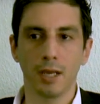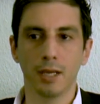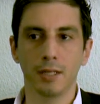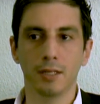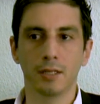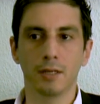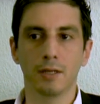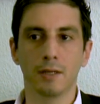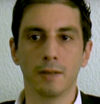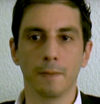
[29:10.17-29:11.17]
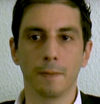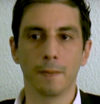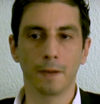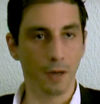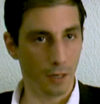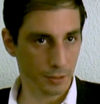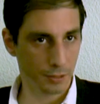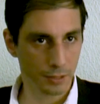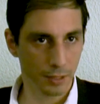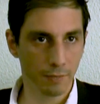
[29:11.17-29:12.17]
And uh, the
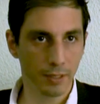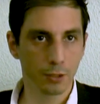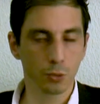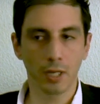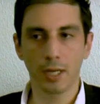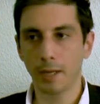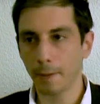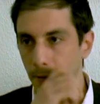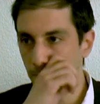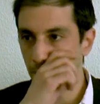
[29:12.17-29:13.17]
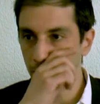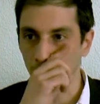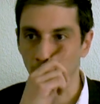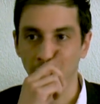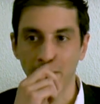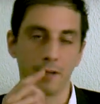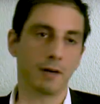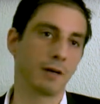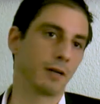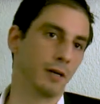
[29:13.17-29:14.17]
guns in Venezuela. In Venezuela, there
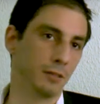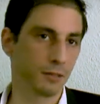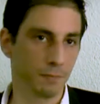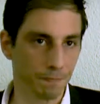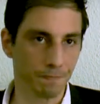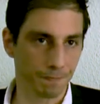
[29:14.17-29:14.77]
are guns.